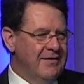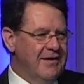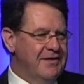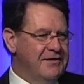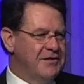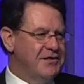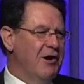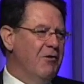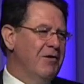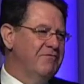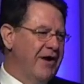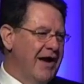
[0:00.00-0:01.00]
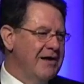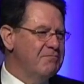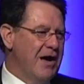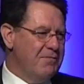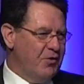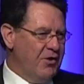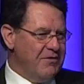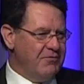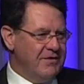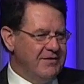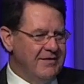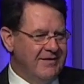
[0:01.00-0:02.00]
He says, go and find my
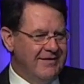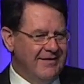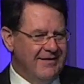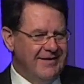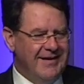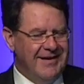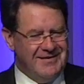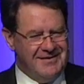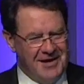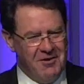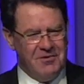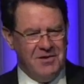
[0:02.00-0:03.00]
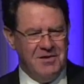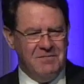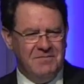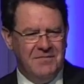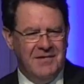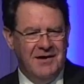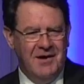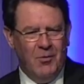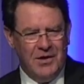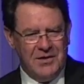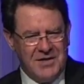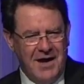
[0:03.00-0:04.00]
brethren and tell them
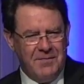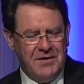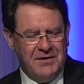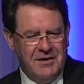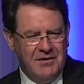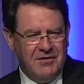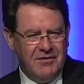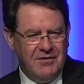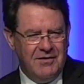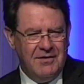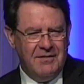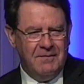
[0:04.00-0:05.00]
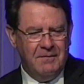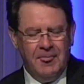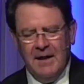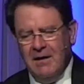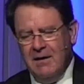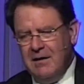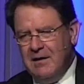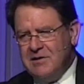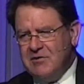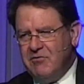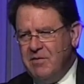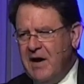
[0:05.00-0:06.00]
what's happened here.
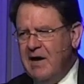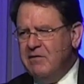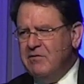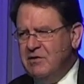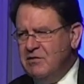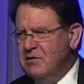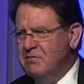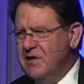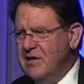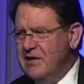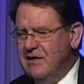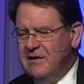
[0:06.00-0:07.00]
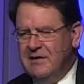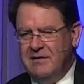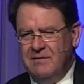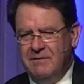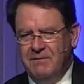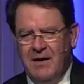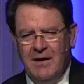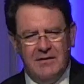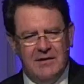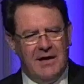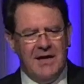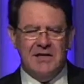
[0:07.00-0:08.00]
It's a reminder to you and me
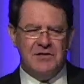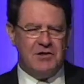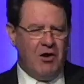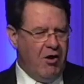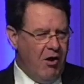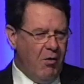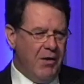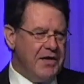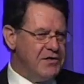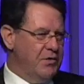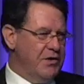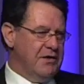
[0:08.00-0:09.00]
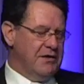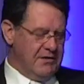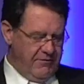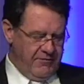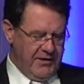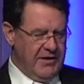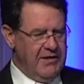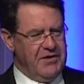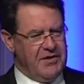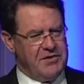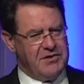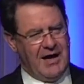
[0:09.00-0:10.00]
that he is always willing to forgive
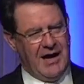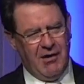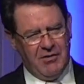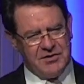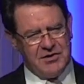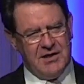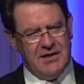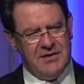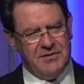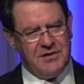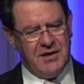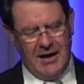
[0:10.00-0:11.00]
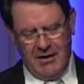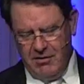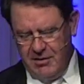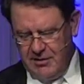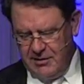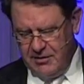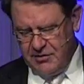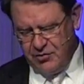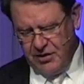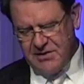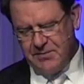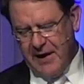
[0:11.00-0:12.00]
us our sins, our
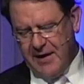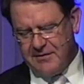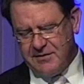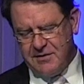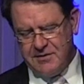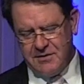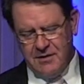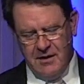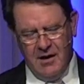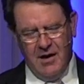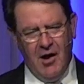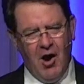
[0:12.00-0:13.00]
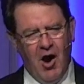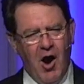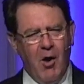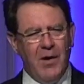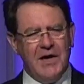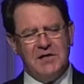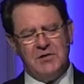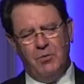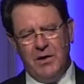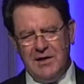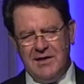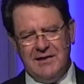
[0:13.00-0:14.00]
trespasses. Always
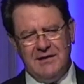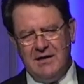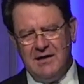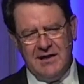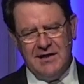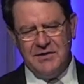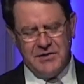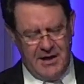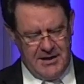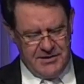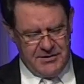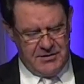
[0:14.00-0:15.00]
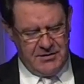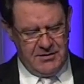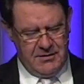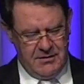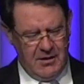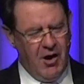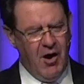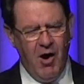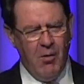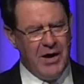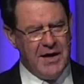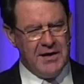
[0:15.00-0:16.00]
willing to cleanse us.
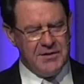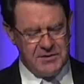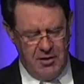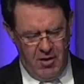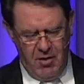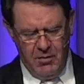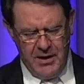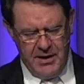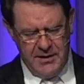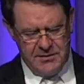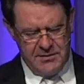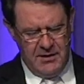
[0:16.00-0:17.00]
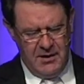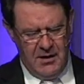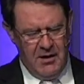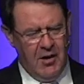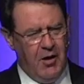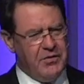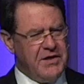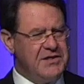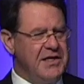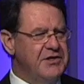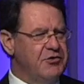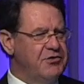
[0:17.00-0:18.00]
Always, always. On
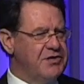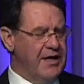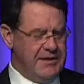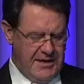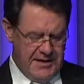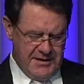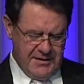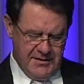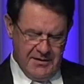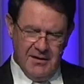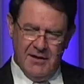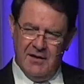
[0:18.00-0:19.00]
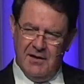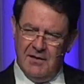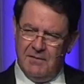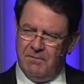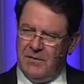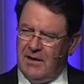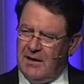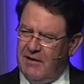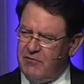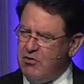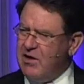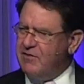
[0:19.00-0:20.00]
this Easter Sunday,
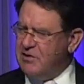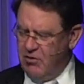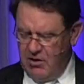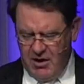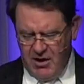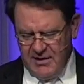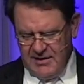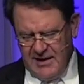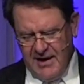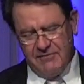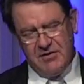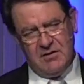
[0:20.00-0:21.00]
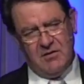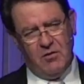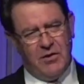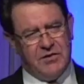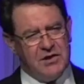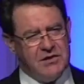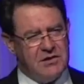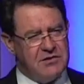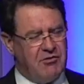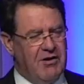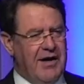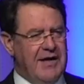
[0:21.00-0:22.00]
have you given your heart and life to the Lord Jesus
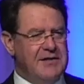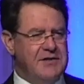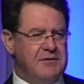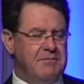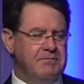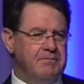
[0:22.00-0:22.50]
Christ?